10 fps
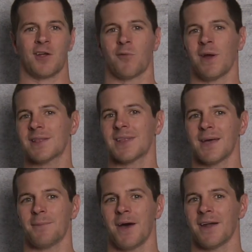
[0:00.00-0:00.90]
The great
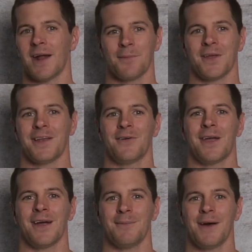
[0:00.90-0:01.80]
thing about an airplane you don't
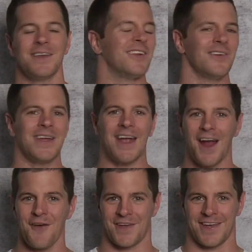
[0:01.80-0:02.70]
care about, you don't
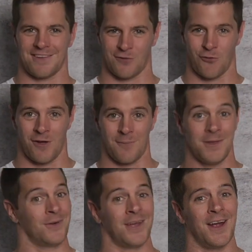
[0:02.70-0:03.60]
care if it gets torn up,
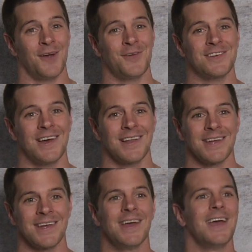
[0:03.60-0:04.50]
you don't care if it's
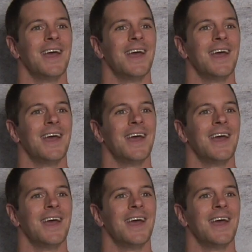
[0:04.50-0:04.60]
ugly,